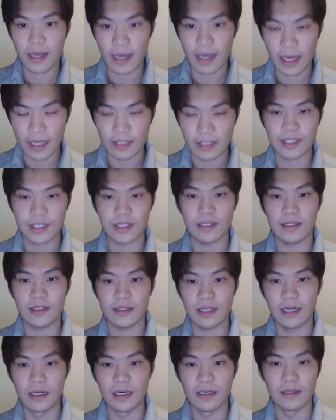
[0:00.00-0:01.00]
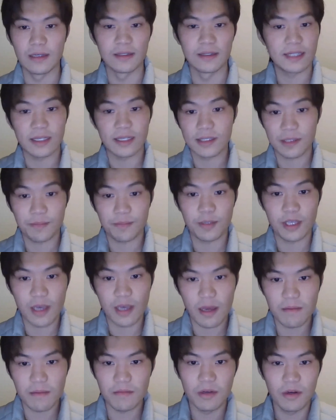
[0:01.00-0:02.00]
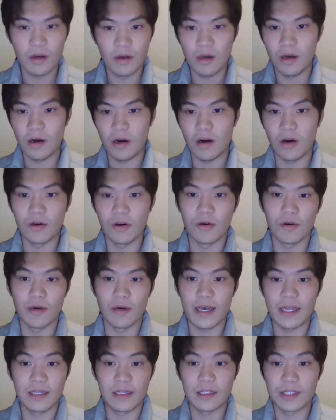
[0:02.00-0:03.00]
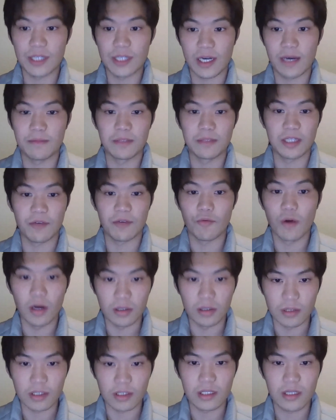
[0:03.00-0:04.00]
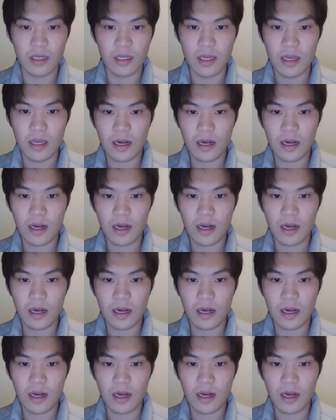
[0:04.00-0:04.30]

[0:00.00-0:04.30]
at 6 p.m. or anytime they want.